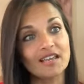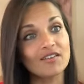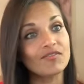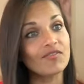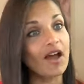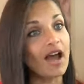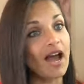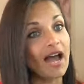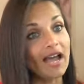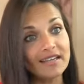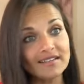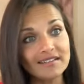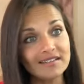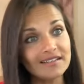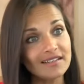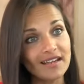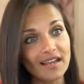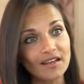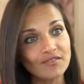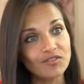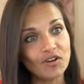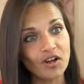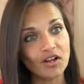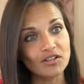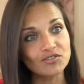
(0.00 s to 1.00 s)
If I didn't
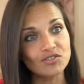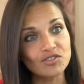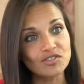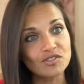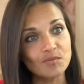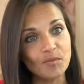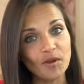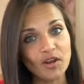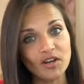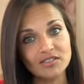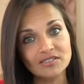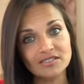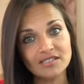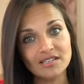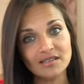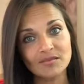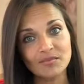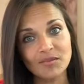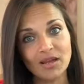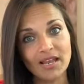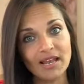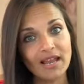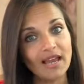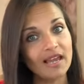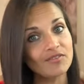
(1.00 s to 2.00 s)
have conscious parenting in
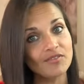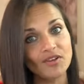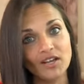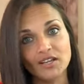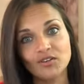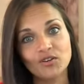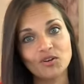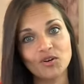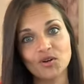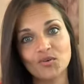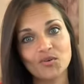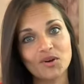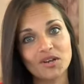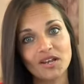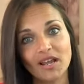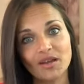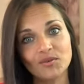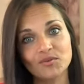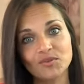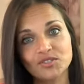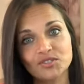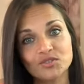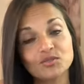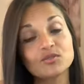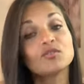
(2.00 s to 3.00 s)
my life, I don't know what I
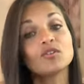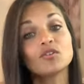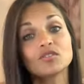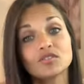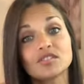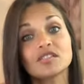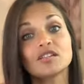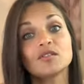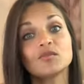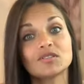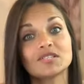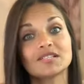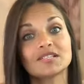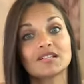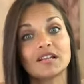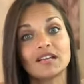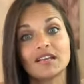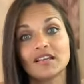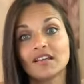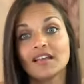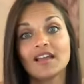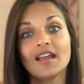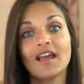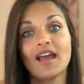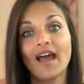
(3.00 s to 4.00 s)
would do. No,
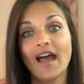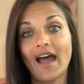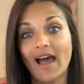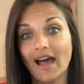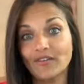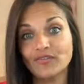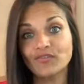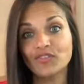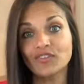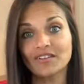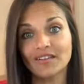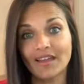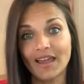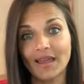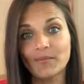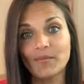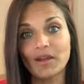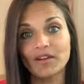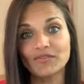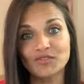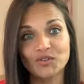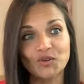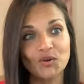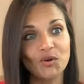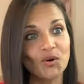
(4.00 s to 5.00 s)
seriously. Half the time I
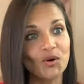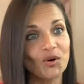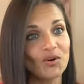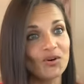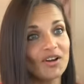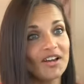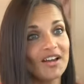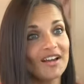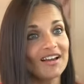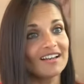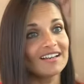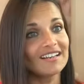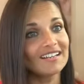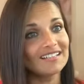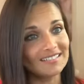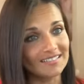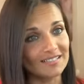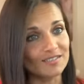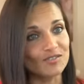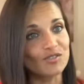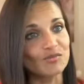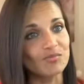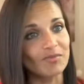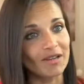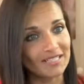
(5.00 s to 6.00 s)
have to go
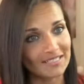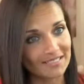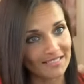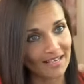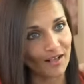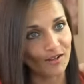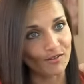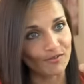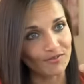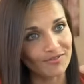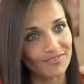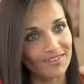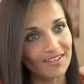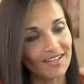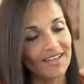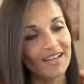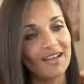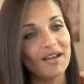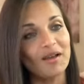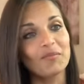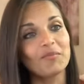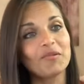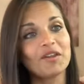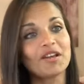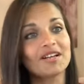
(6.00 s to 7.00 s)
listen to myself
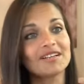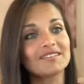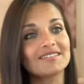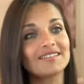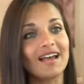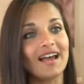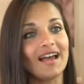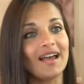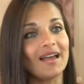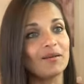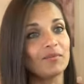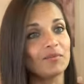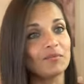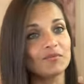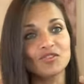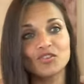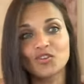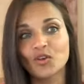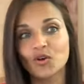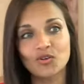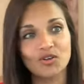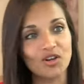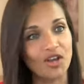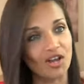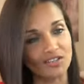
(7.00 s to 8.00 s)
because I am
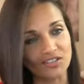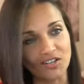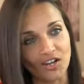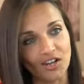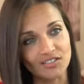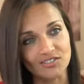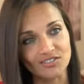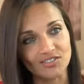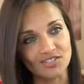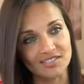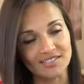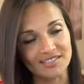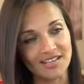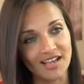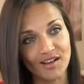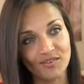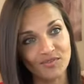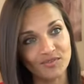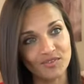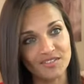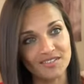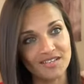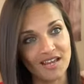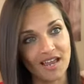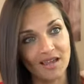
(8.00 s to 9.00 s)
so not conscious
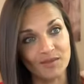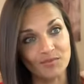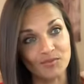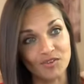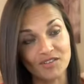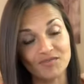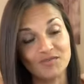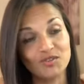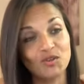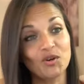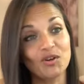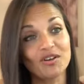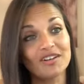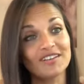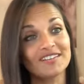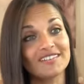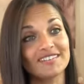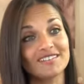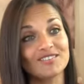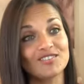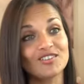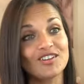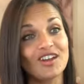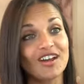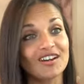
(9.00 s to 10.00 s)
half the time. So I have to go
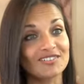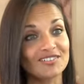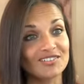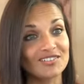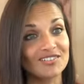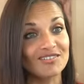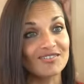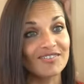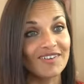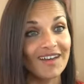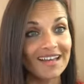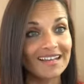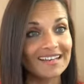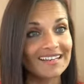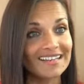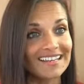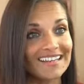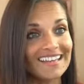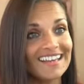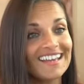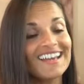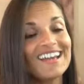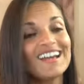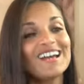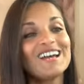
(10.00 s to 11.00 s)
listen to Dr. Shefali.
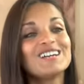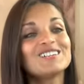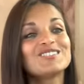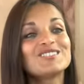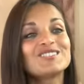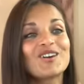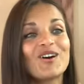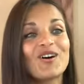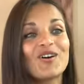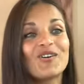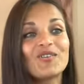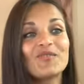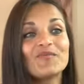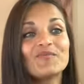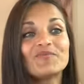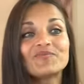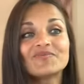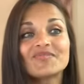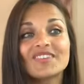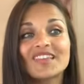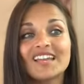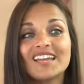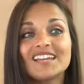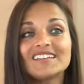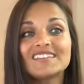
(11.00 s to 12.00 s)
So
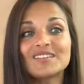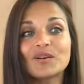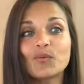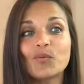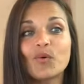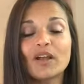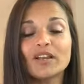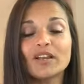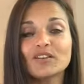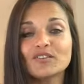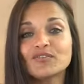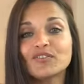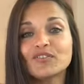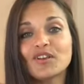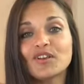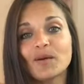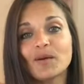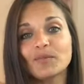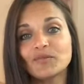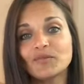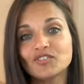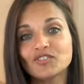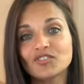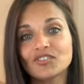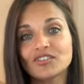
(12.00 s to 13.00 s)
it's a wonderful
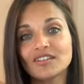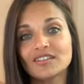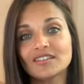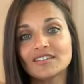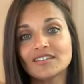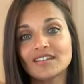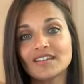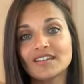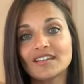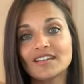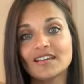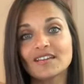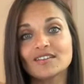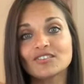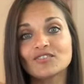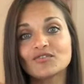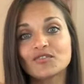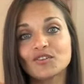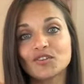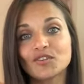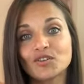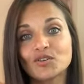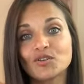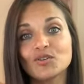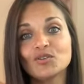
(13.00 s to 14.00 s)
opportunity for
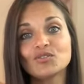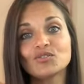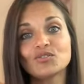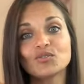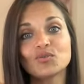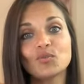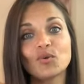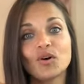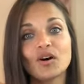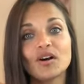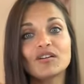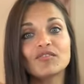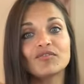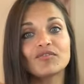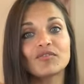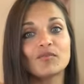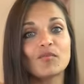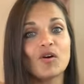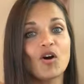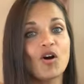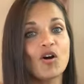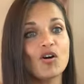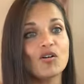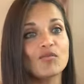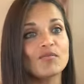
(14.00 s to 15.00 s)
you to work from
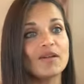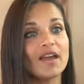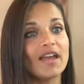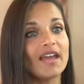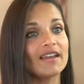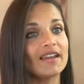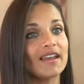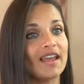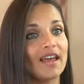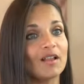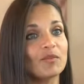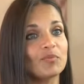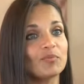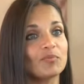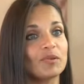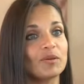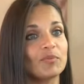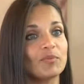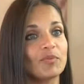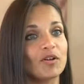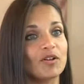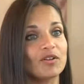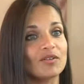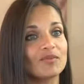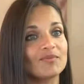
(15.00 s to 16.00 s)
home and help
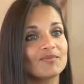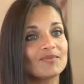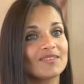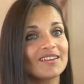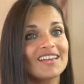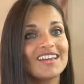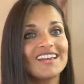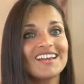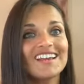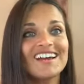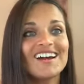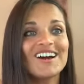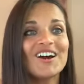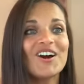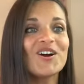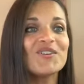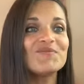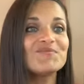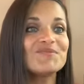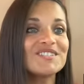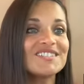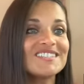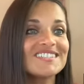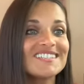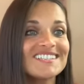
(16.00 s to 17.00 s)
people. Hope
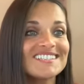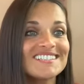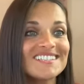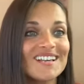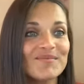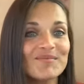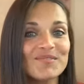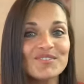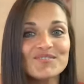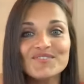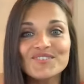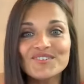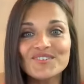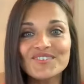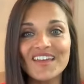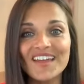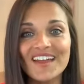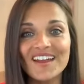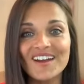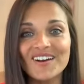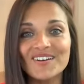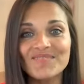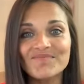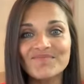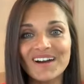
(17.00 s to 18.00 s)
to see some of you
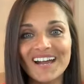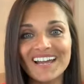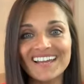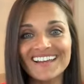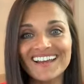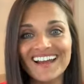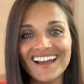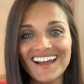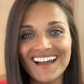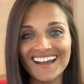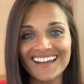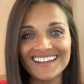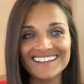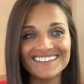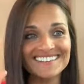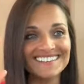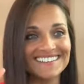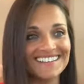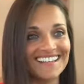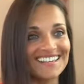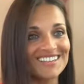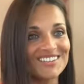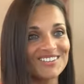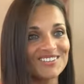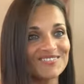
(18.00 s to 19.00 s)
there. Bye, guys.
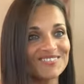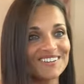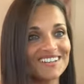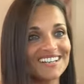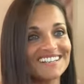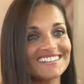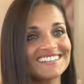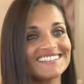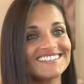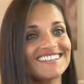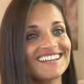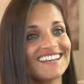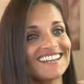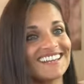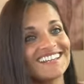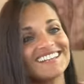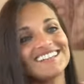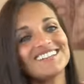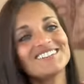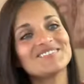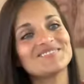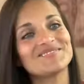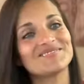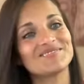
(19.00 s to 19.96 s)
Thank you for listening.